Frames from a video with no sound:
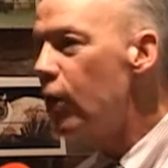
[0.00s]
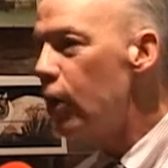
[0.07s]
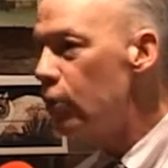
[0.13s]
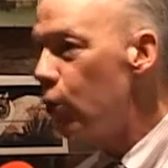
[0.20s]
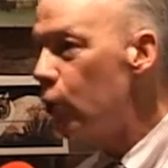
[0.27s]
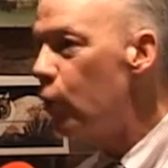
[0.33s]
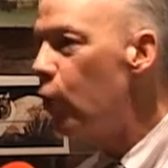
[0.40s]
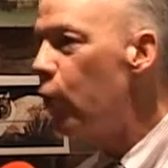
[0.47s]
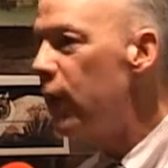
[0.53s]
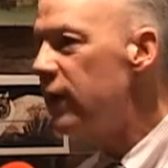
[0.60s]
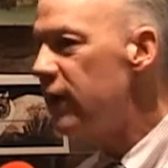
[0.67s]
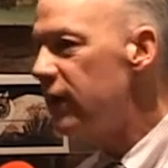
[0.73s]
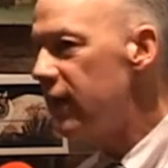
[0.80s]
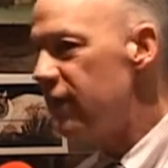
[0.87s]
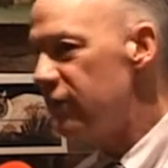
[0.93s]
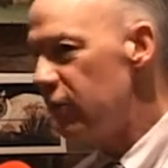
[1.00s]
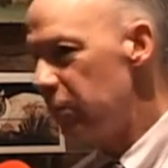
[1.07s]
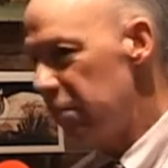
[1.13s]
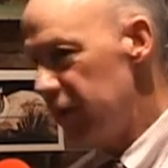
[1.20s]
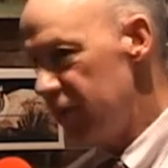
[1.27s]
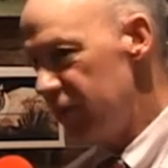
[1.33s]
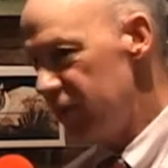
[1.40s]
liquidity of the
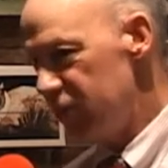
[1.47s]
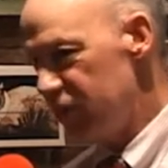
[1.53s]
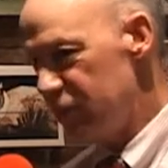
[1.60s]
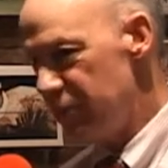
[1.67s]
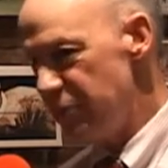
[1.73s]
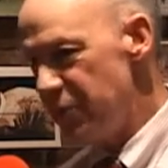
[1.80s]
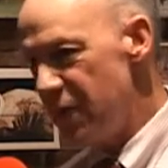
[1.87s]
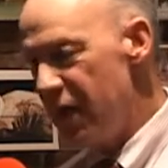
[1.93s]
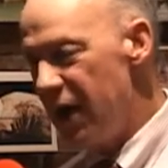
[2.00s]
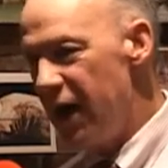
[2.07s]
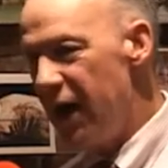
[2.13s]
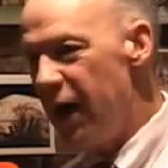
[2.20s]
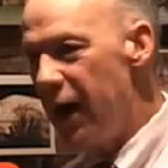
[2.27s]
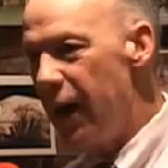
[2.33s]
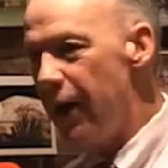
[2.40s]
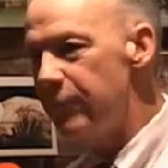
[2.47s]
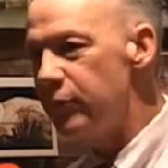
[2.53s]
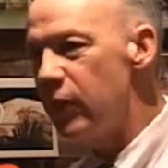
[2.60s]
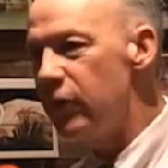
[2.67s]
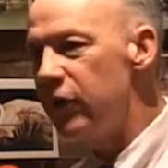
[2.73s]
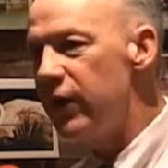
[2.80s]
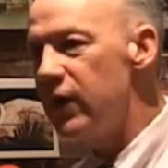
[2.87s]
place.
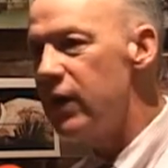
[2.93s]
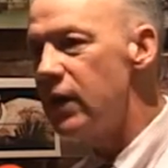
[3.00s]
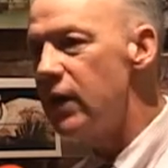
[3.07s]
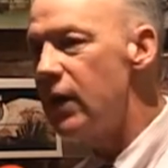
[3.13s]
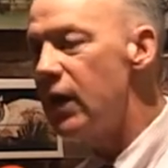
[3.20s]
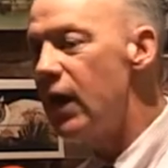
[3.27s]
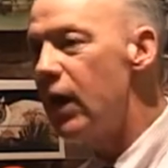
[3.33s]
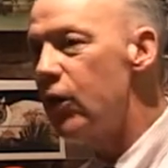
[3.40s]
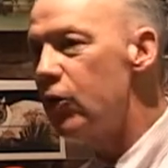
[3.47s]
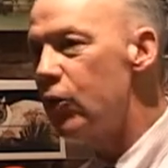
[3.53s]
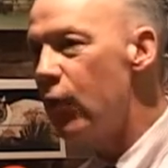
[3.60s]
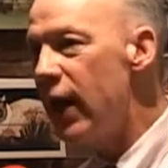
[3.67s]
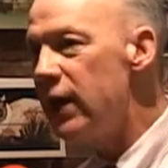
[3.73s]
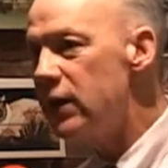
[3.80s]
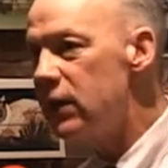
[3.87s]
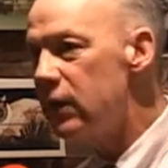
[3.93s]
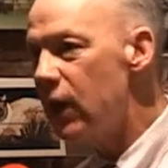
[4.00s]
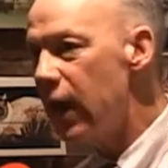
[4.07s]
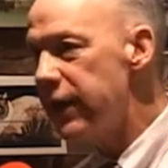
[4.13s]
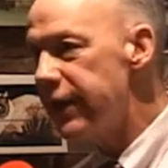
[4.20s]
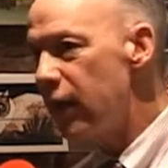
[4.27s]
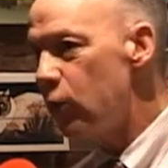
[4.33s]
The
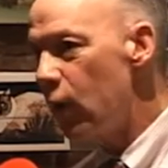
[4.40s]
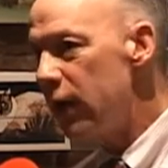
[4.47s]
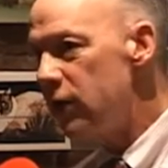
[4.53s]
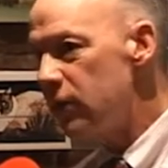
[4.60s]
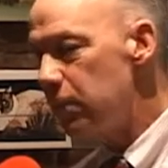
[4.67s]
Great